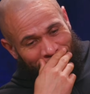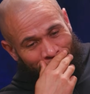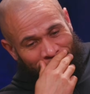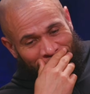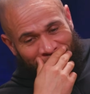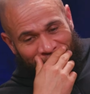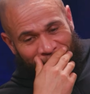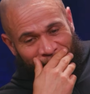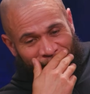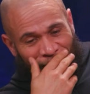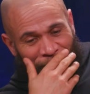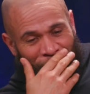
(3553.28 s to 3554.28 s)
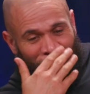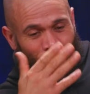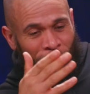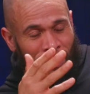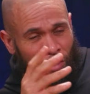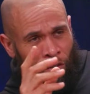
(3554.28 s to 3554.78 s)
it was like the
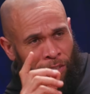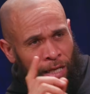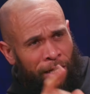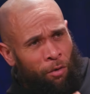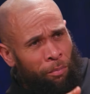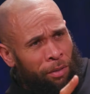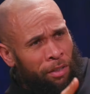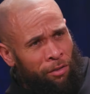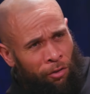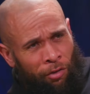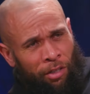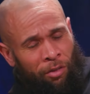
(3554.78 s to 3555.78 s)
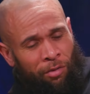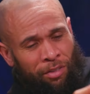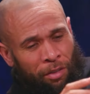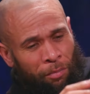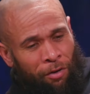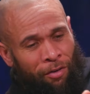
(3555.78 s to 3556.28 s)
filter. So in NLP,
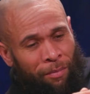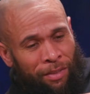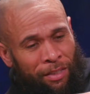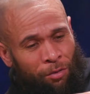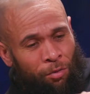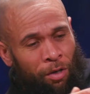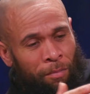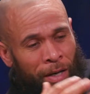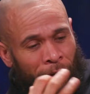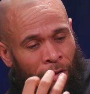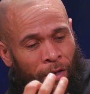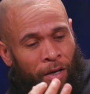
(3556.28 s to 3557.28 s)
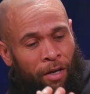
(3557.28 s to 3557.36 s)
neuro-linguistic programming, they talk about